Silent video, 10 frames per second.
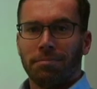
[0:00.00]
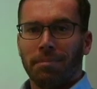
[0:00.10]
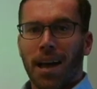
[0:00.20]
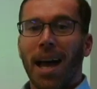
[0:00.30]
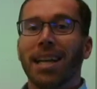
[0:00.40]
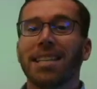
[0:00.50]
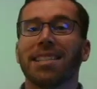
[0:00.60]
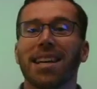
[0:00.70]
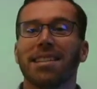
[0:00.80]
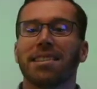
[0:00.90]
and he
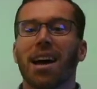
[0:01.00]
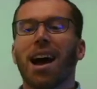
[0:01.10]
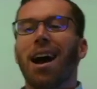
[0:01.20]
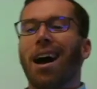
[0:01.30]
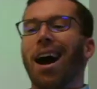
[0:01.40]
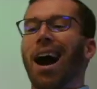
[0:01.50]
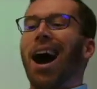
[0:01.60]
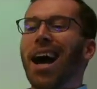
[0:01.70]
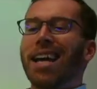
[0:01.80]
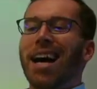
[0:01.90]
says,
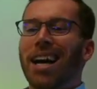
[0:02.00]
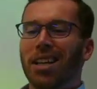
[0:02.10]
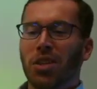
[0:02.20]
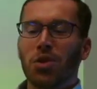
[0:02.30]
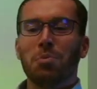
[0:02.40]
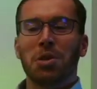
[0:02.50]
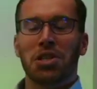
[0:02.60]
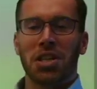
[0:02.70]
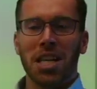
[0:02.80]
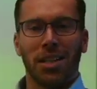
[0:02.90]
I got a new
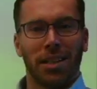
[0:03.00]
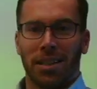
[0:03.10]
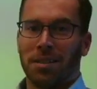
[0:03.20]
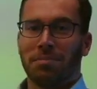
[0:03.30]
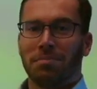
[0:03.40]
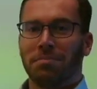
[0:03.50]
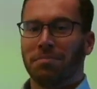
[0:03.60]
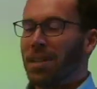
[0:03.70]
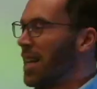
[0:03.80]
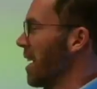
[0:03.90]
machine.
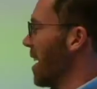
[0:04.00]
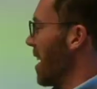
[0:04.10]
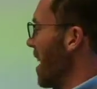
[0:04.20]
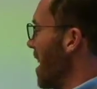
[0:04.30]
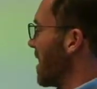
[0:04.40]
It's